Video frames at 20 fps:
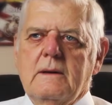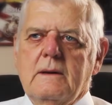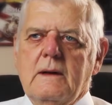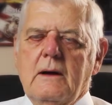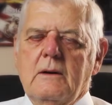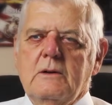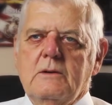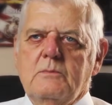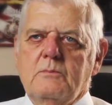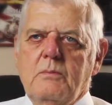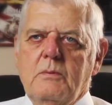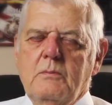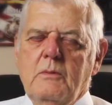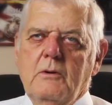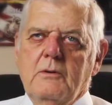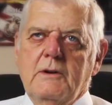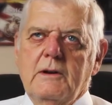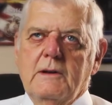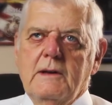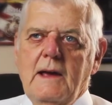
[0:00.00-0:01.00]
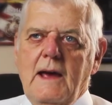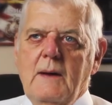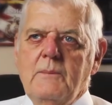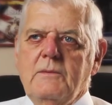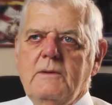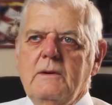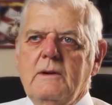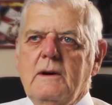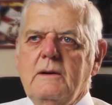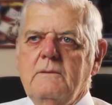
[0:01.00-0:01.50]
I was promoted to
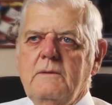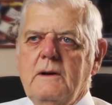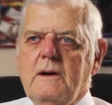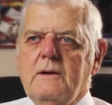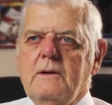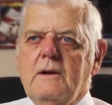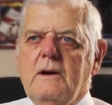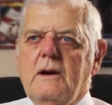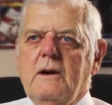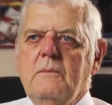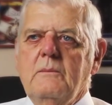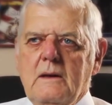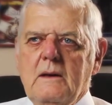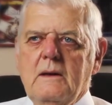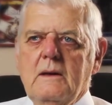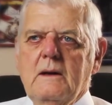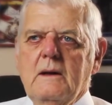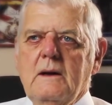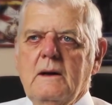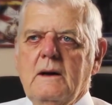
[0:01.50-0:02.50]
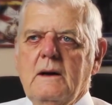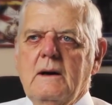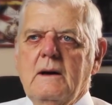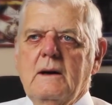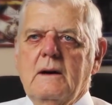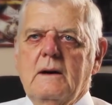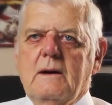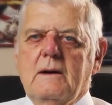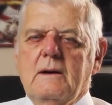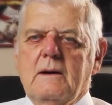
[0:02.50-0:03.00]
captain in Vietnam.
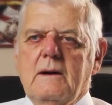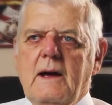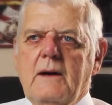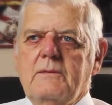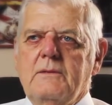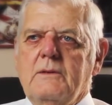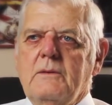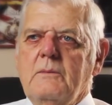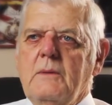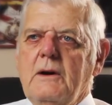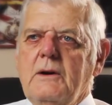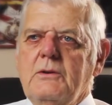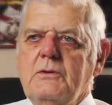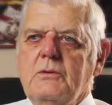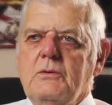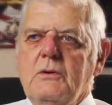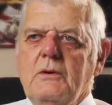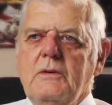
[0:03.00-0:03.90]
After my tour